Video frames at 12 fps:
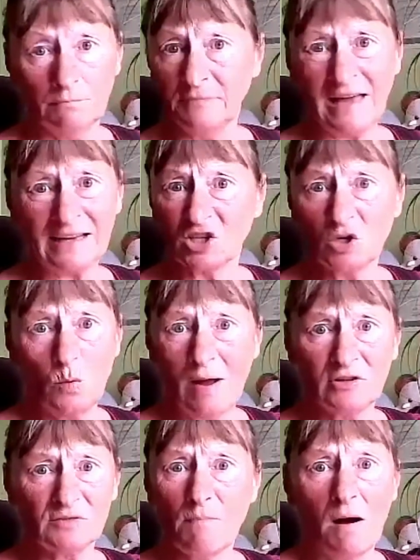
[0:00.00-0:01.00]
That's
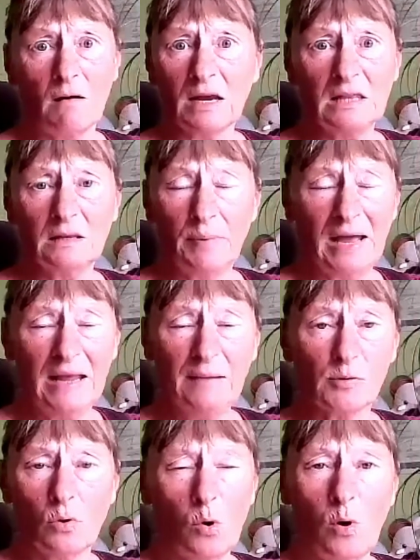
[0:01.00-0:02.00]
whoever's marking the paper
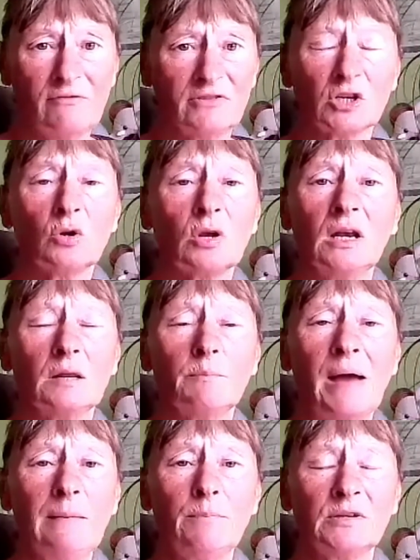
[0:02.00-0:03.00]
or whoever's looking at the
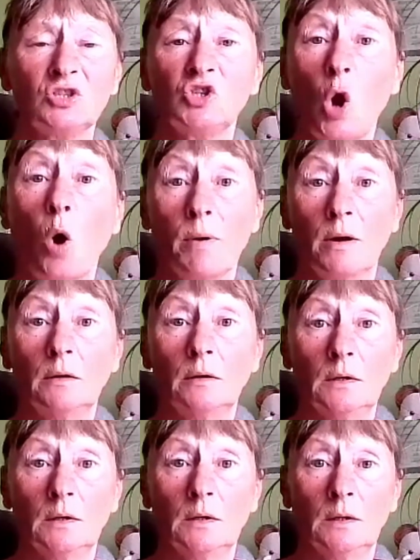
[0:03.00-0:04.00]
paper's job.
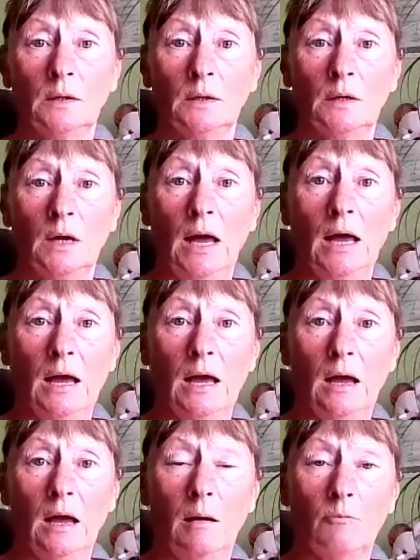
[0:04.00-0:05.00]

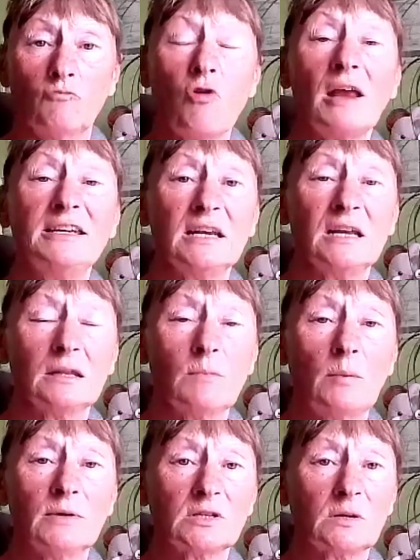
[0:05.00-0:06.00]
I'm writing at the
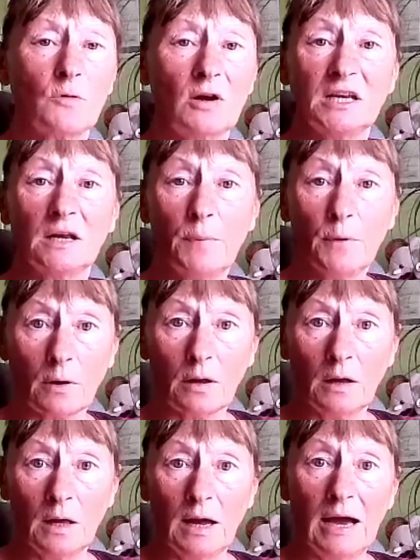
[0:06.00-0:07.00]
moment, I'm writing a
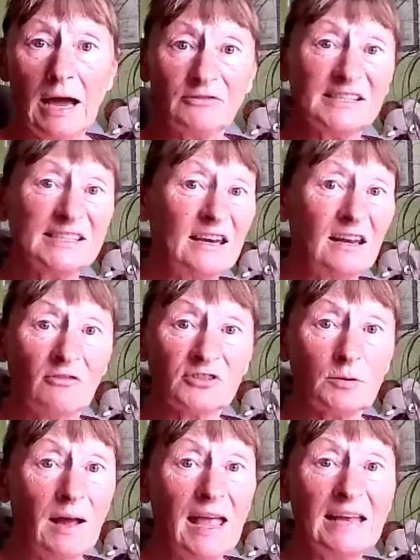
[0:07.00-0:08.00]
book. I have to send it off
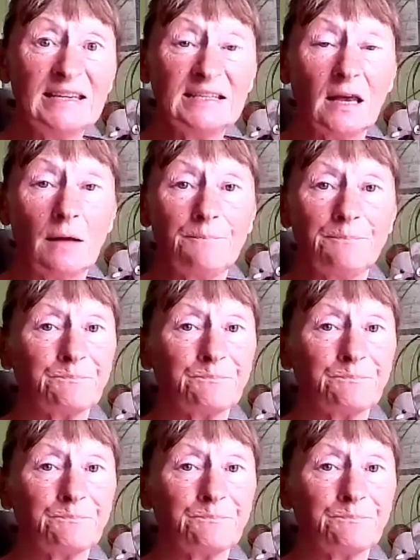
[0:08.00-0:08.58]
to my editor.